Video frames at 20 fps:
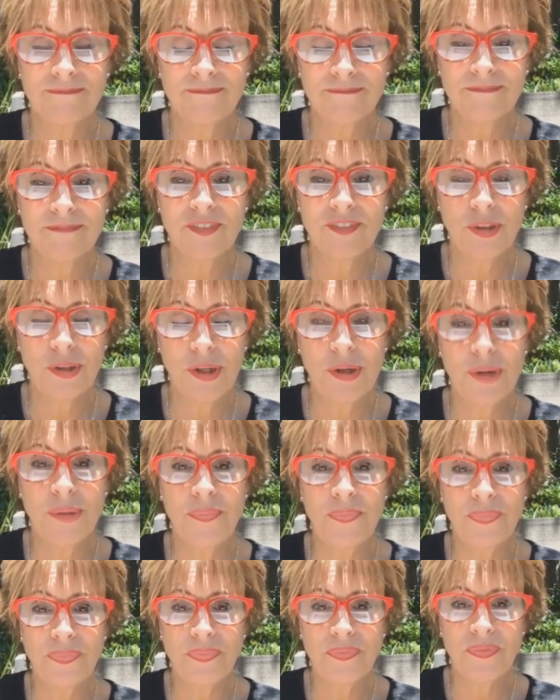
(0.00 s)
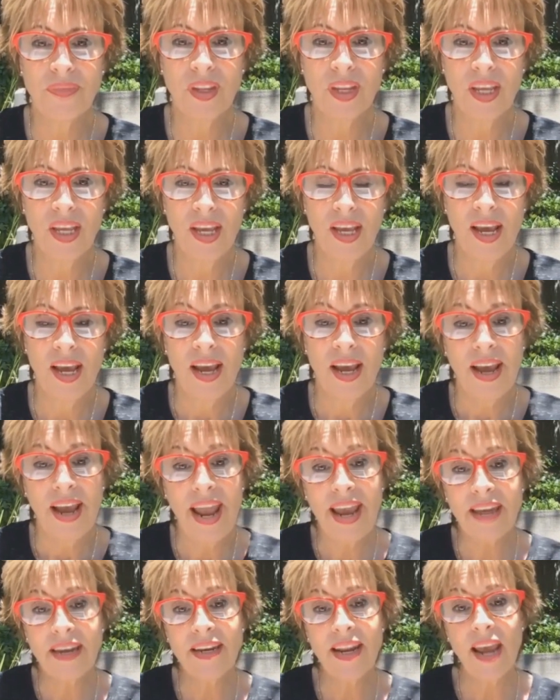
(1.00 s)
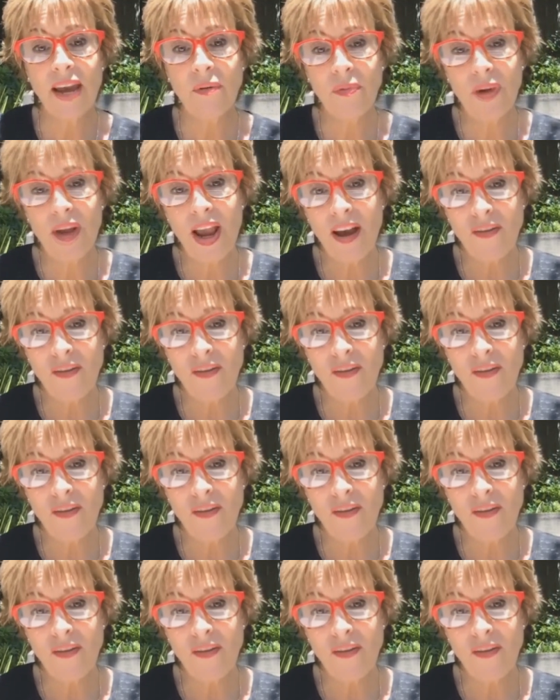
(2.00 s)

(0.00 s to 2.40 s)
True. And and we have